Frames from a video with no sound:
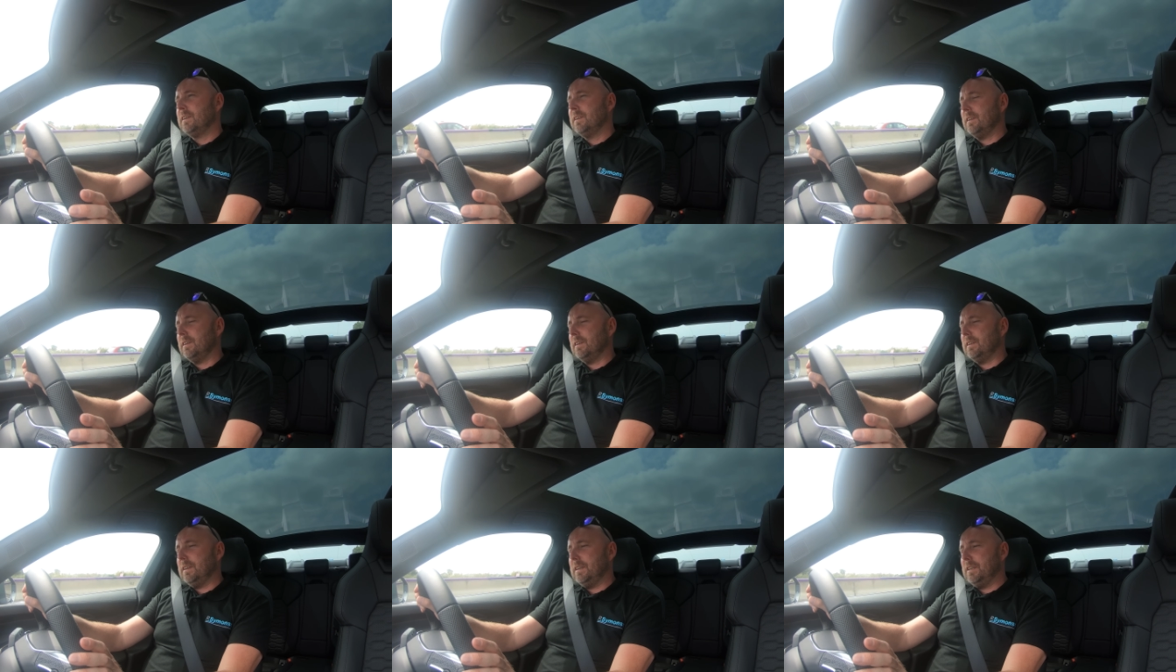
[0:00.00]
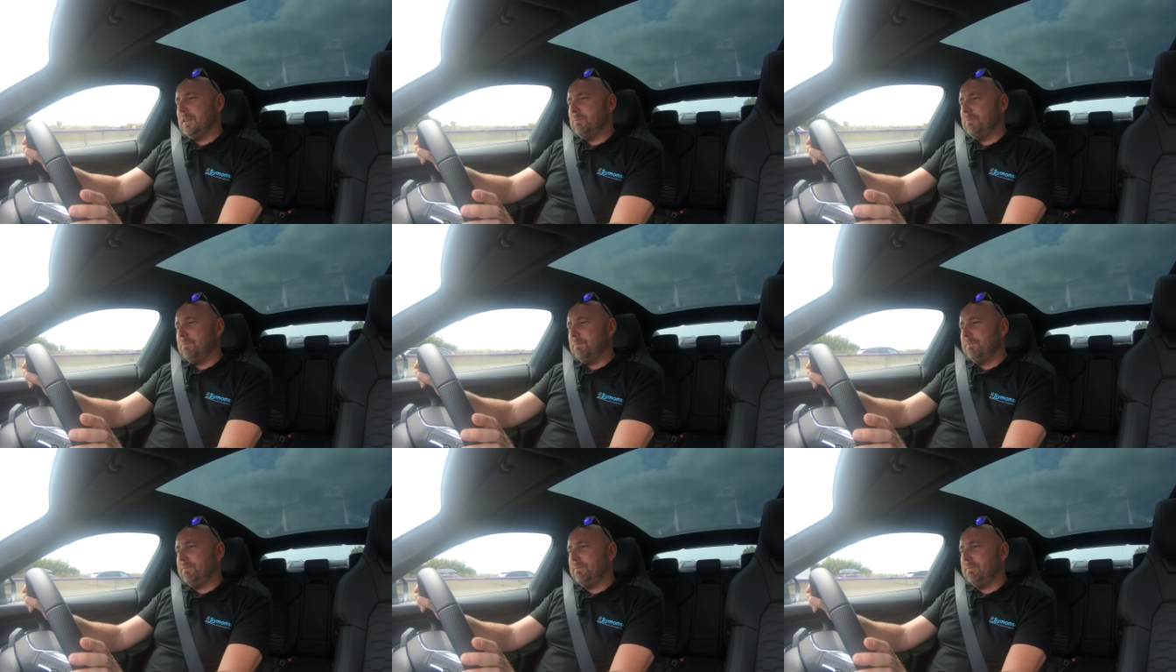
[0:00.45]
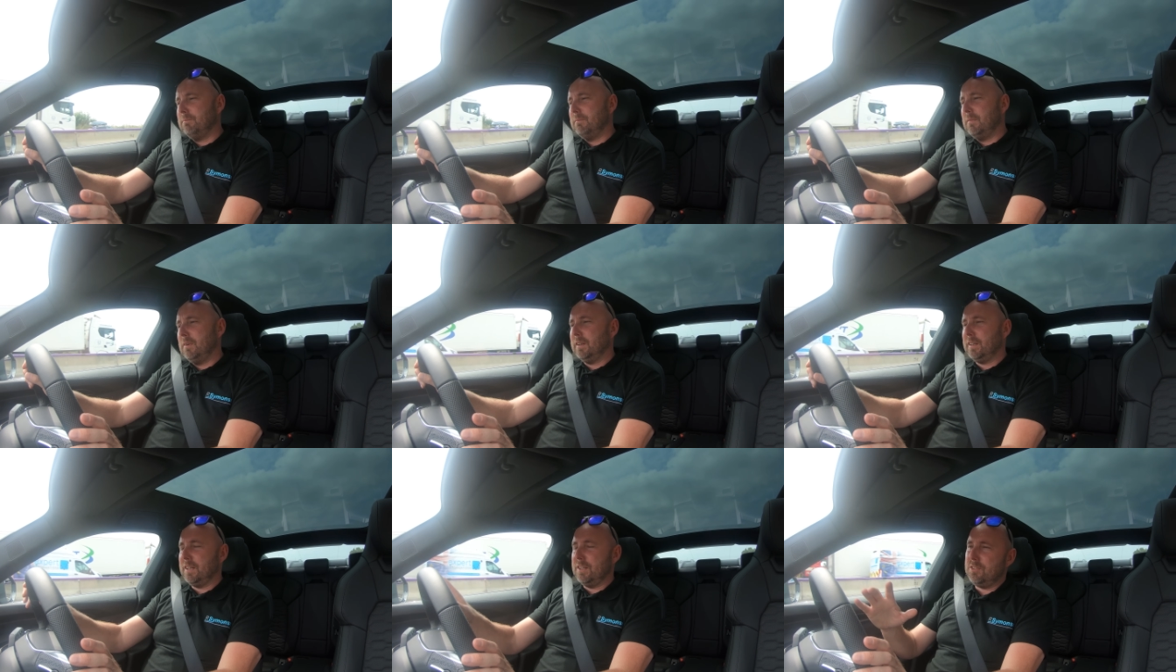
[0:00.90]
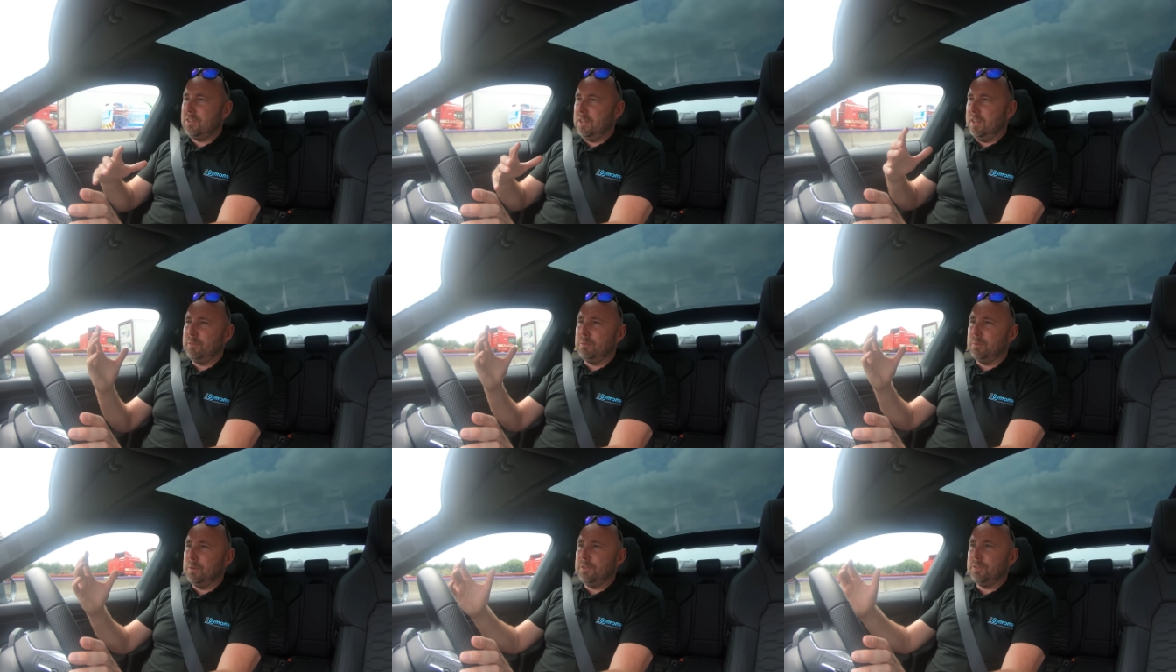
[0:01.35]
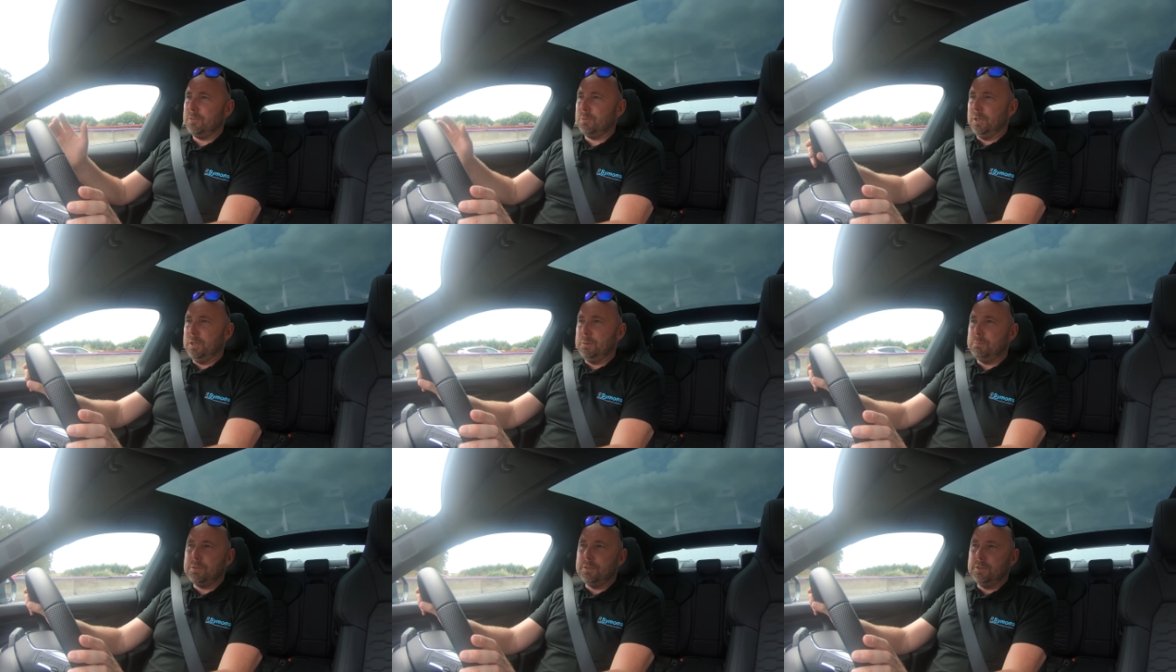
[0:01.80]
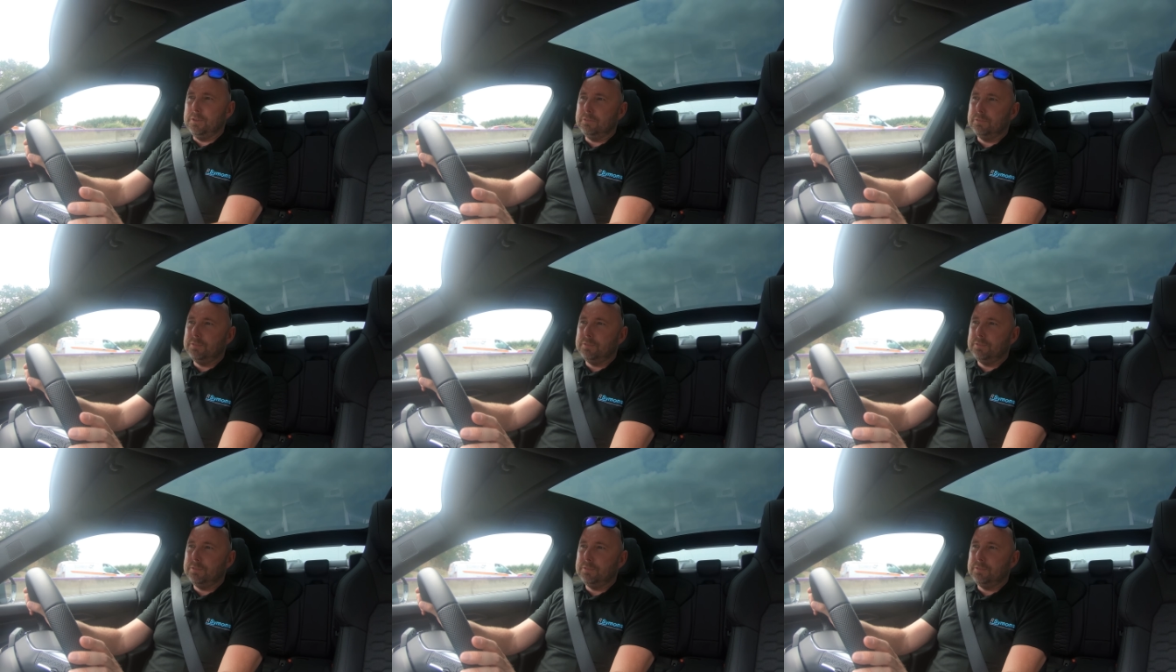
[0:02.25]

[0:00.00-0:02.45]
I guess the other ones will improve.